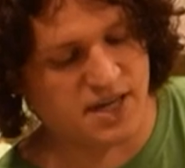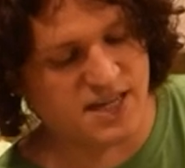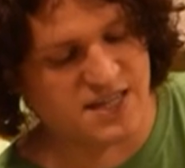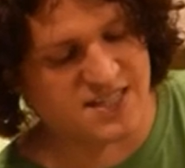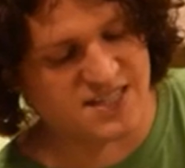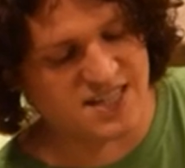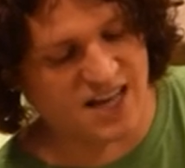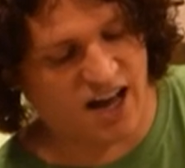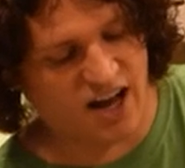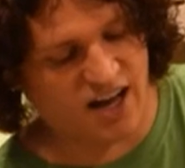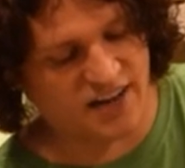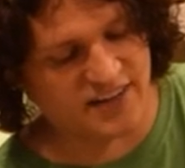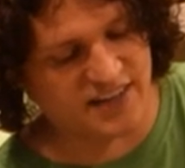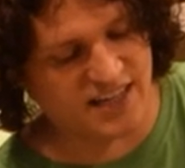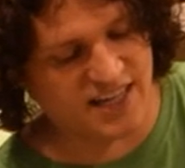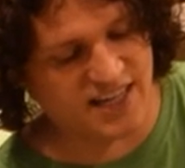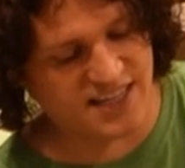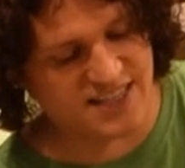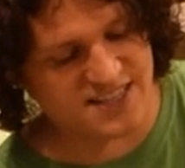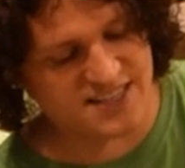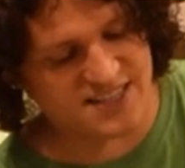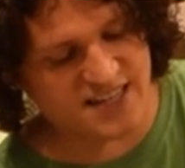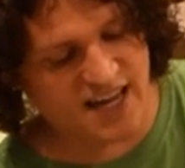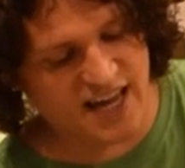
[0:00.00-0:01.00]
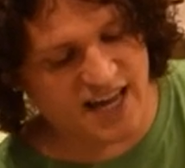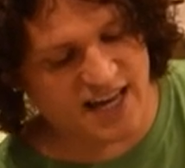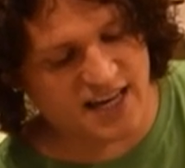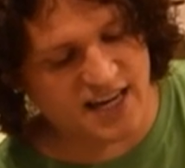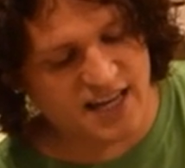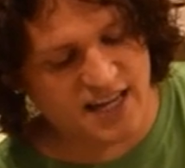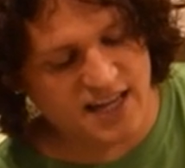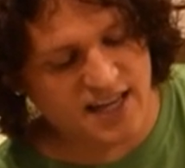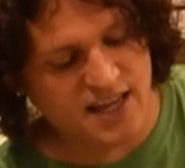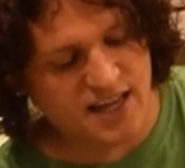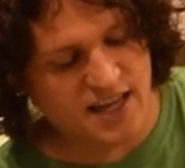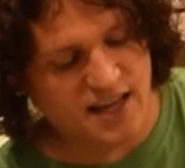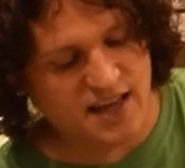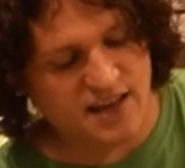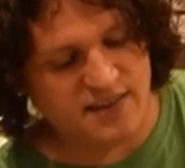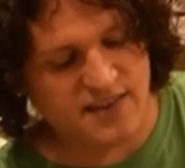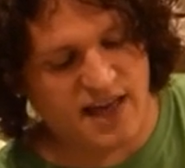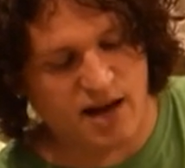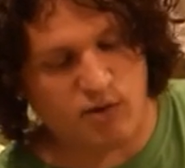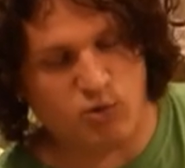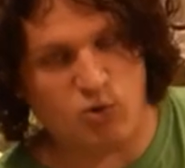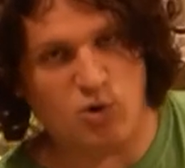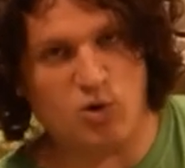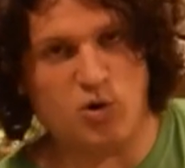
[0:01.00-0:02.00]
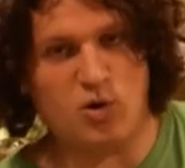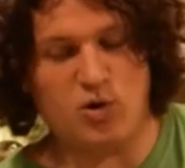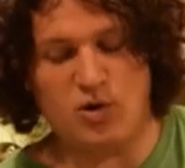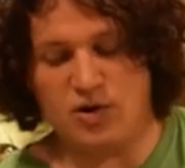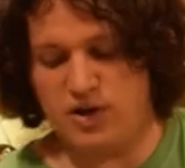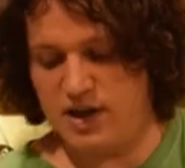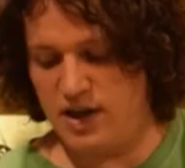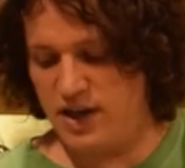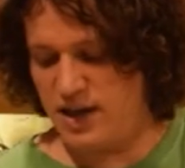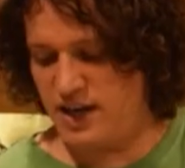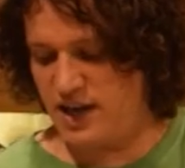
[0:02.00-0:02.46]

piece on the inside that will